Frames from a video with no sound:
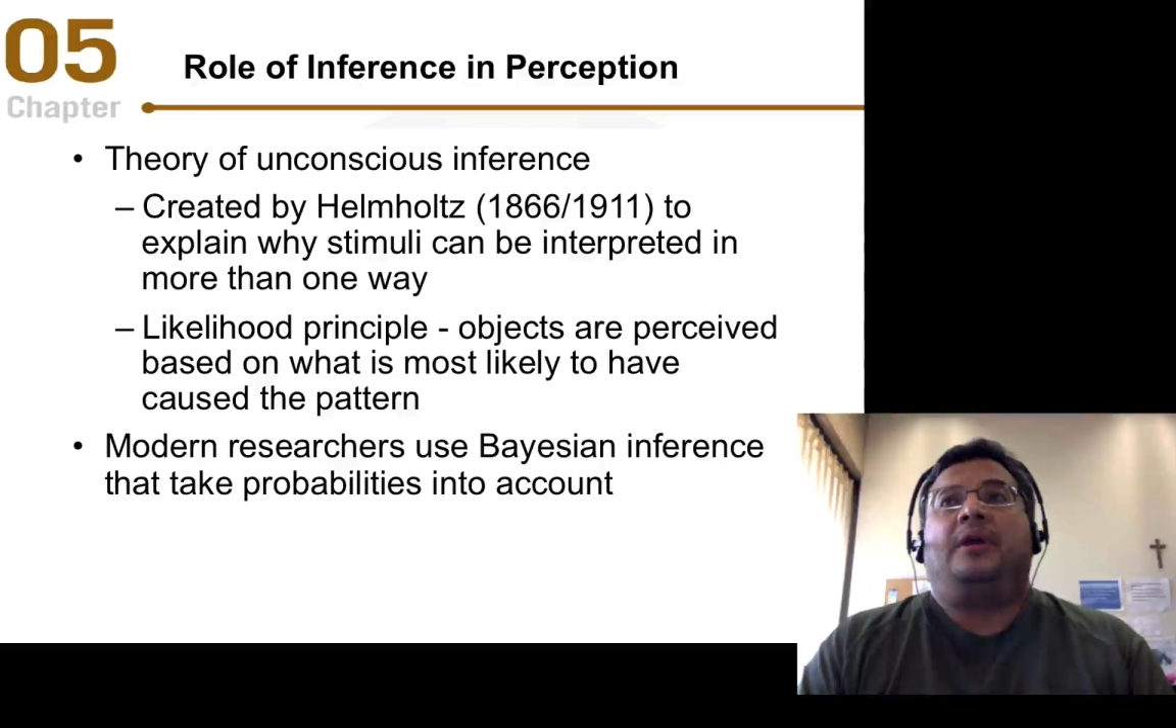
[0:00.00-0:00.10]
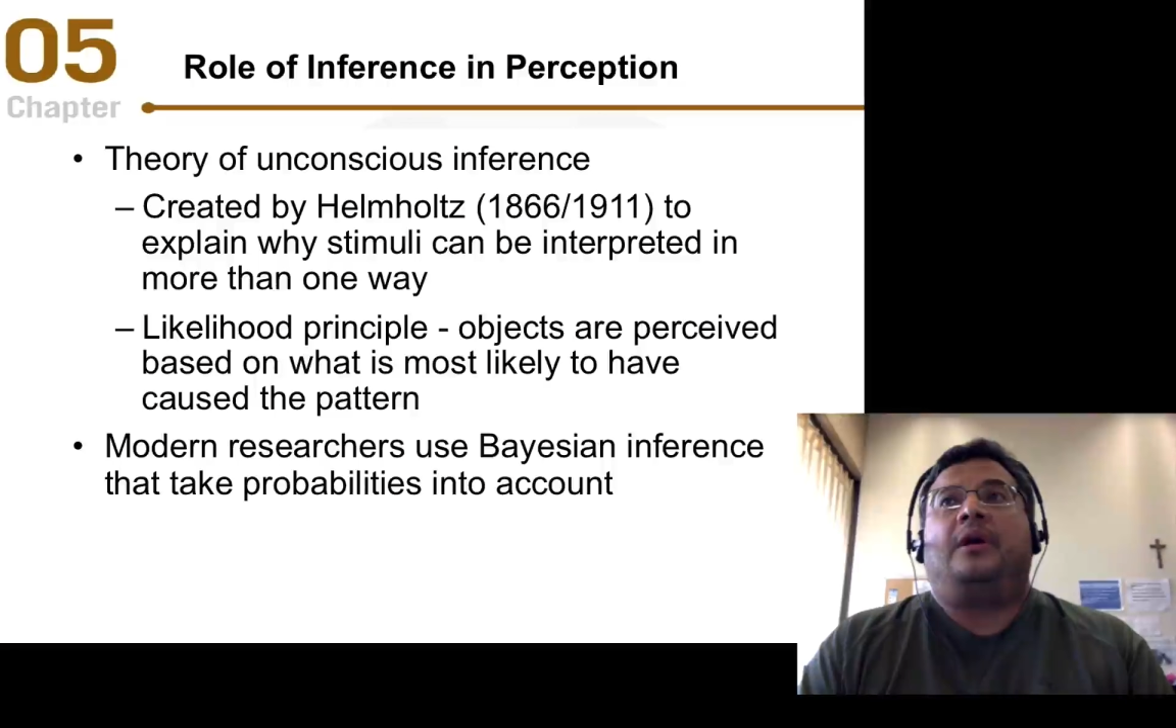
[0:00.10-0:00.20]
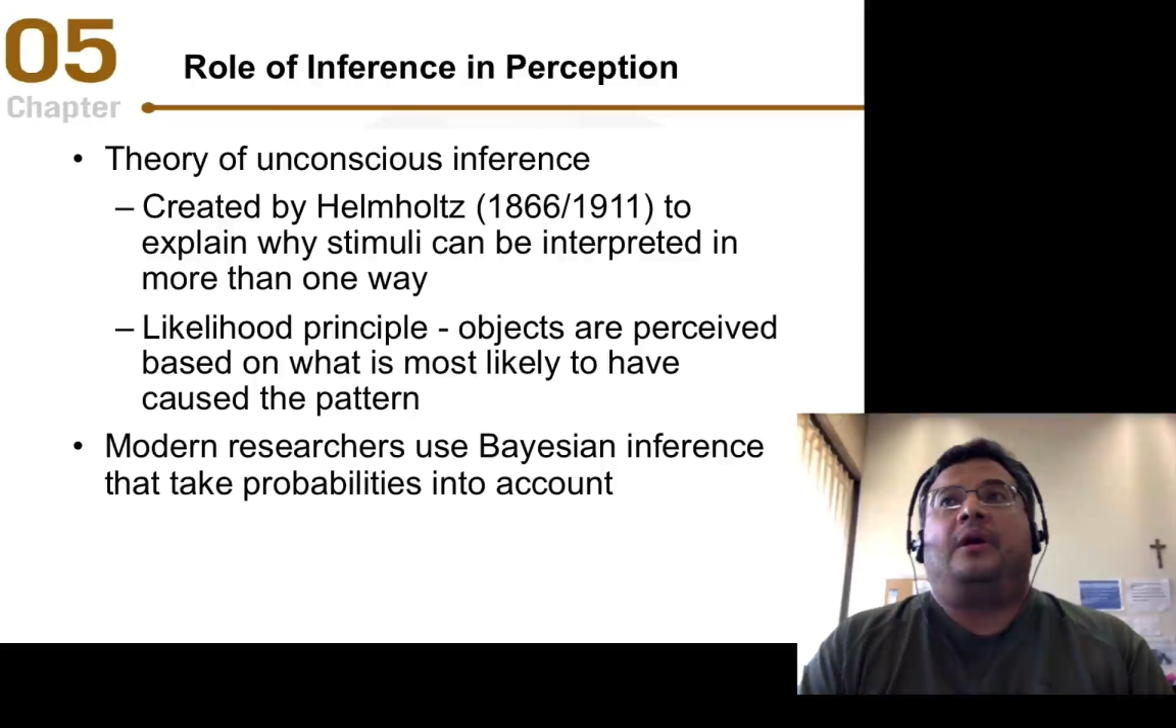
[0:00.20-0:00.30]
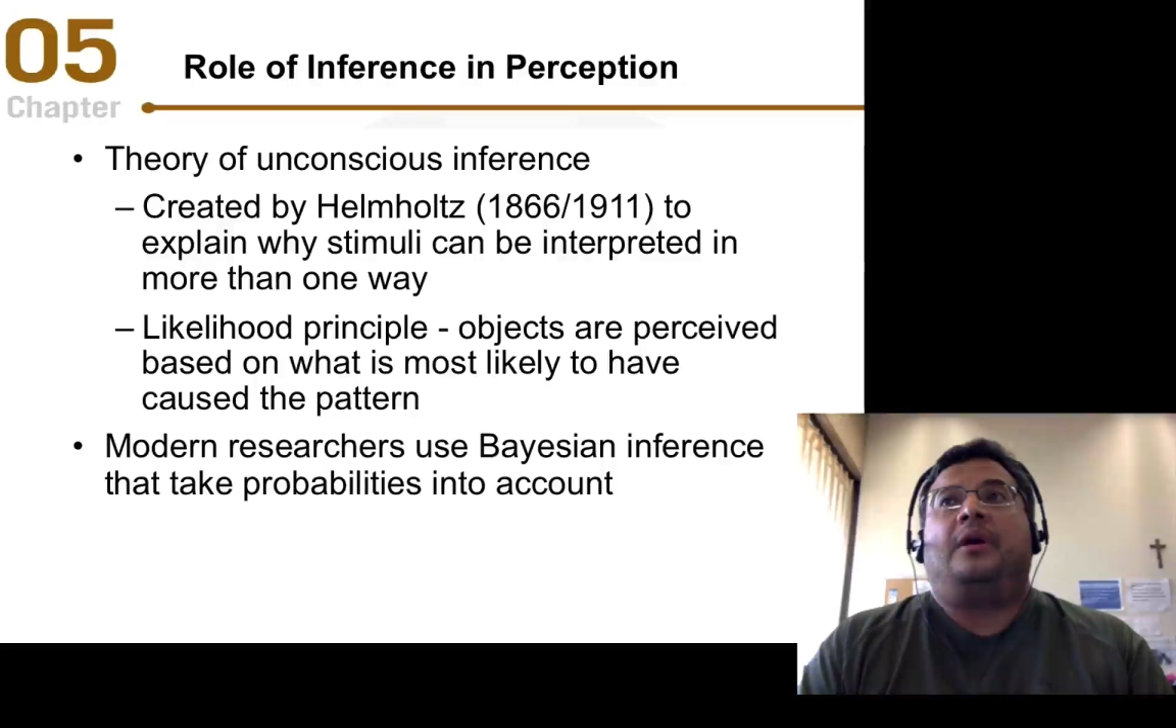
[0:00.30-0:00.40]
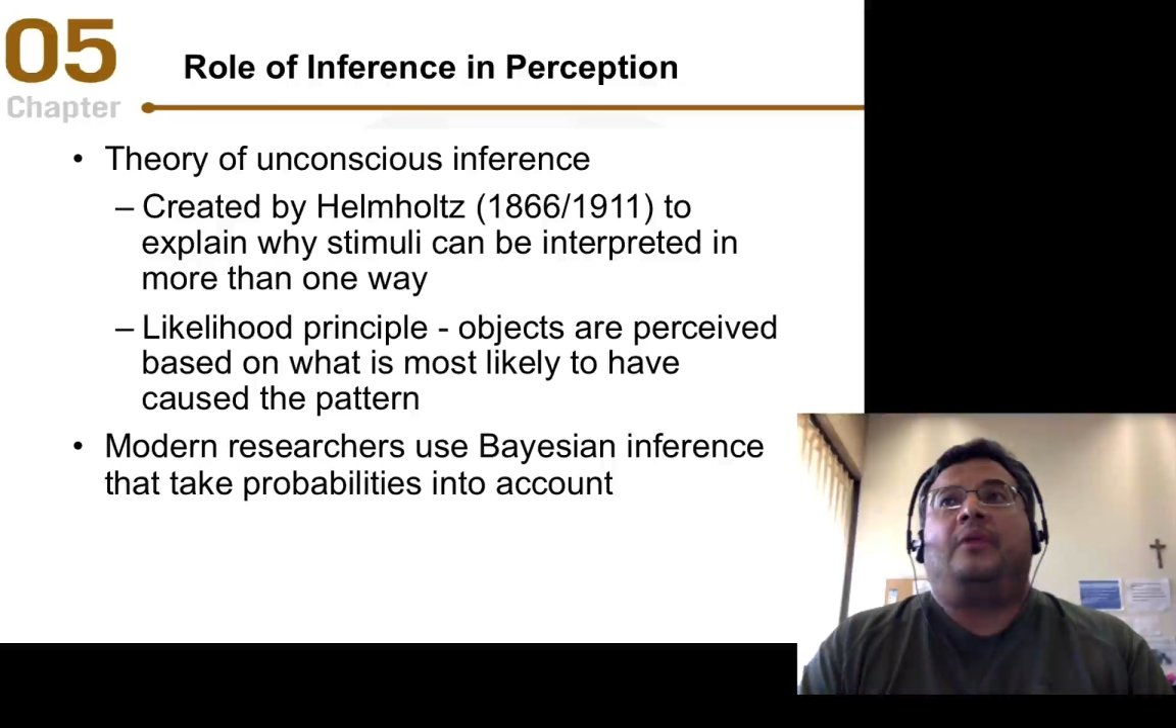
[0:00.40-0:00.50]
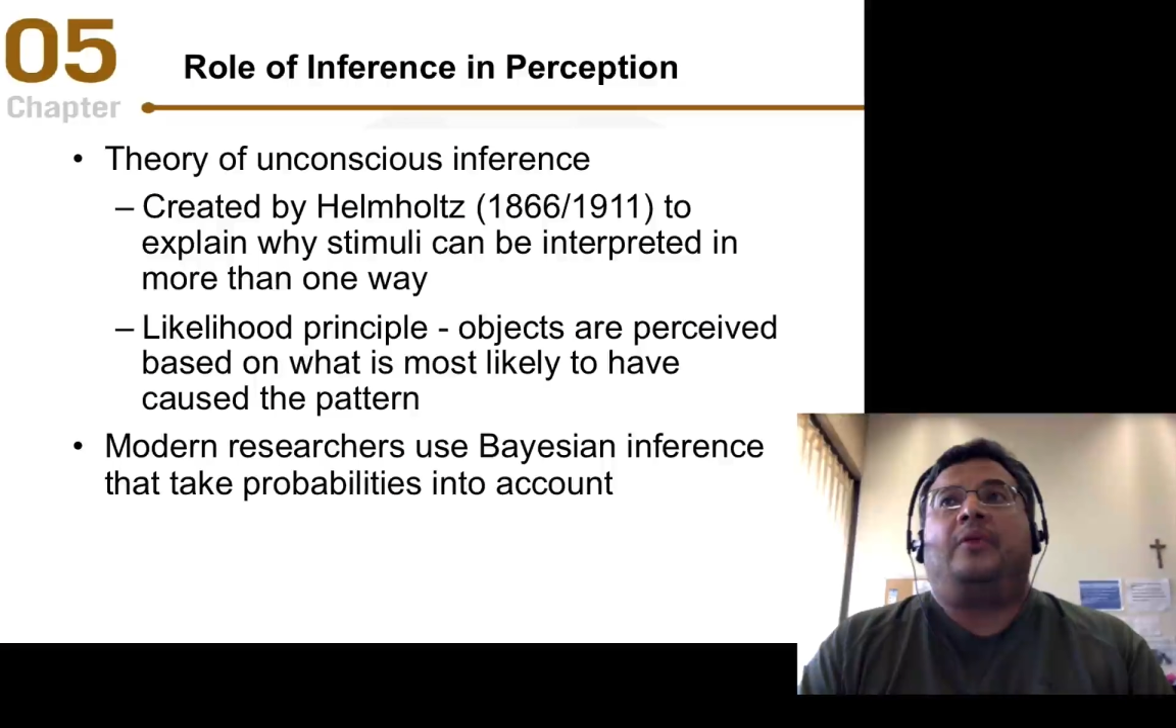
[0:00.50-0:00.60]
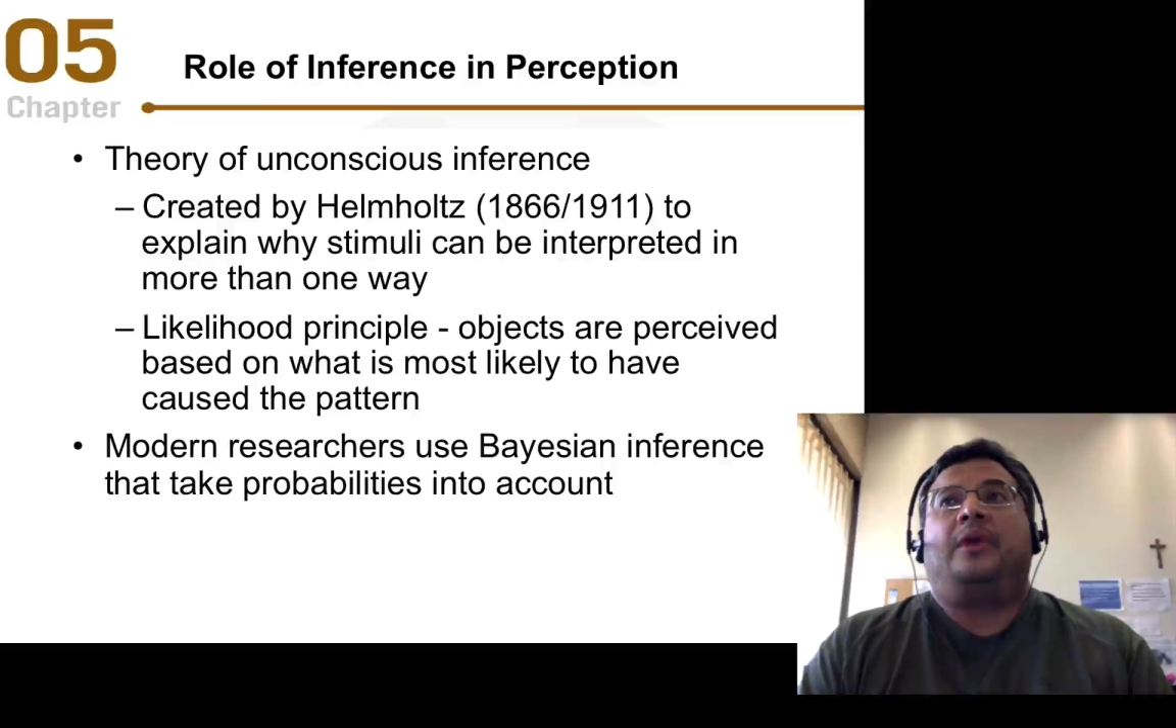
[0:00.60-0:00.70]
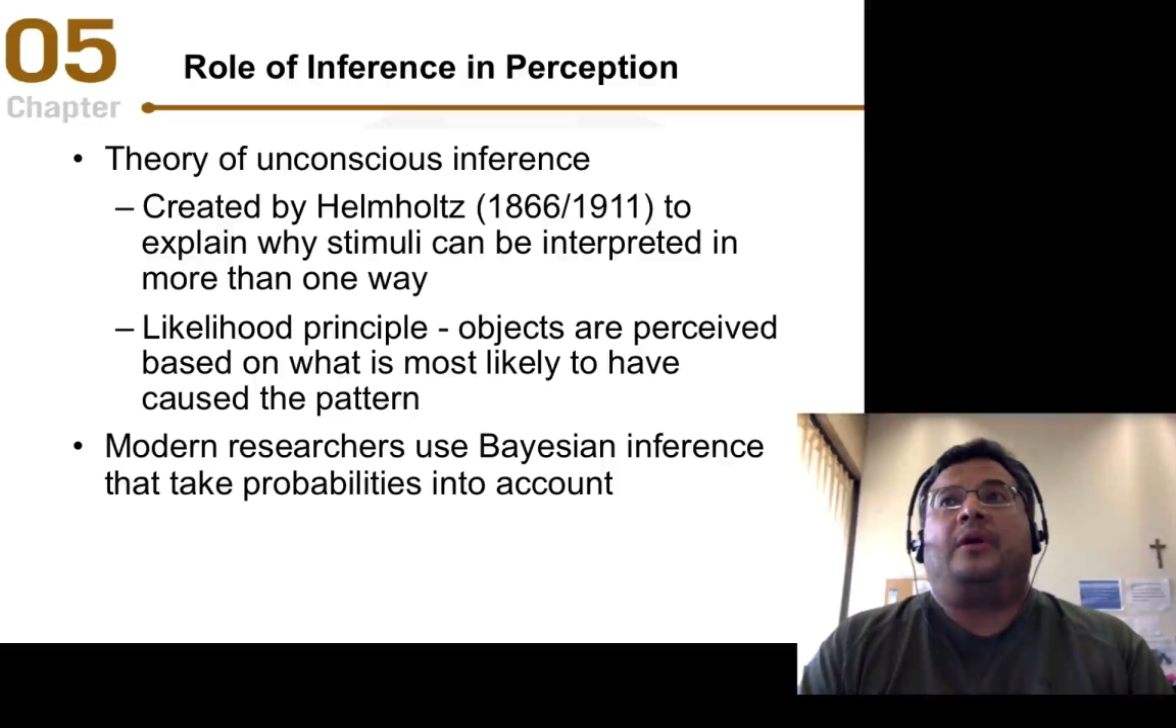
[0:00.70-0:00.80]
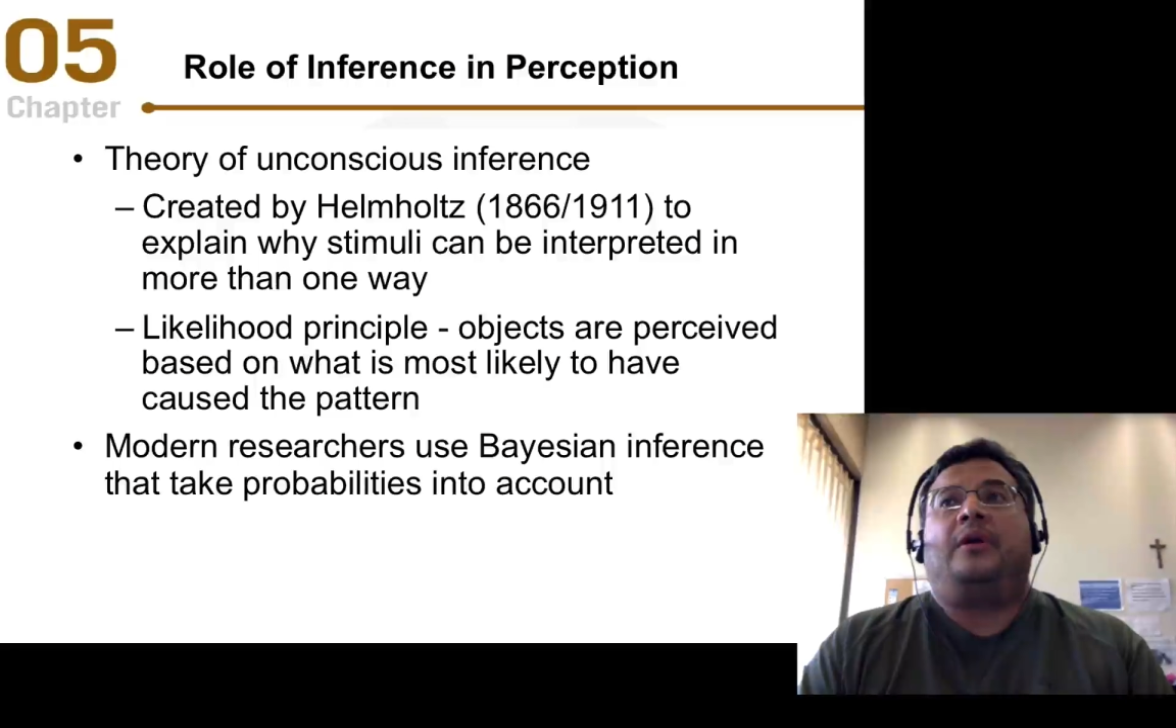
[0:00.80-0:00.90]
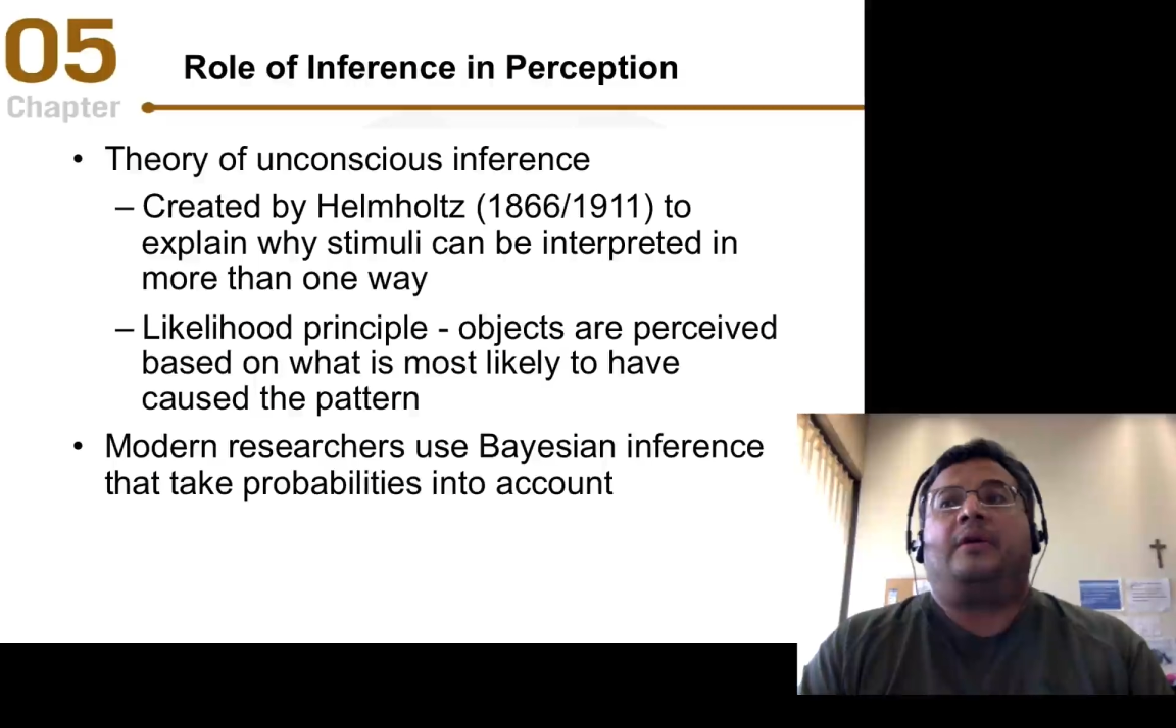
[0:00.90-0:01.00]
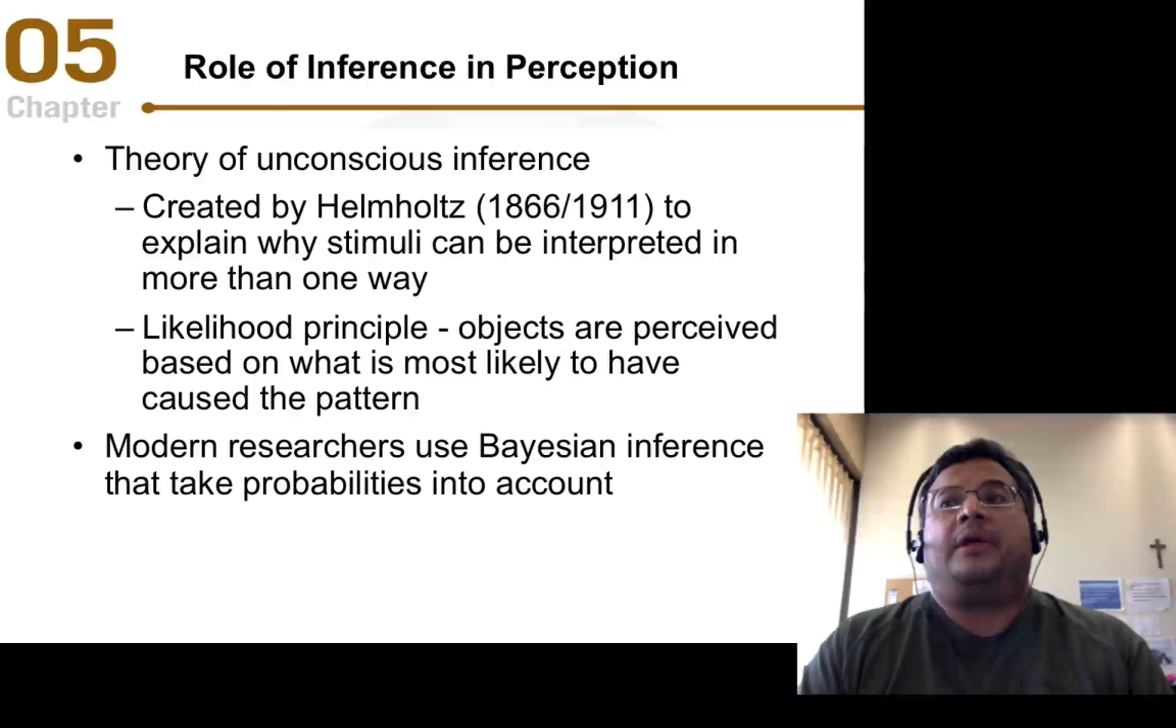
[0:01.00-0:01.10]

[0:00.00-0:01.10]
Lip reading: are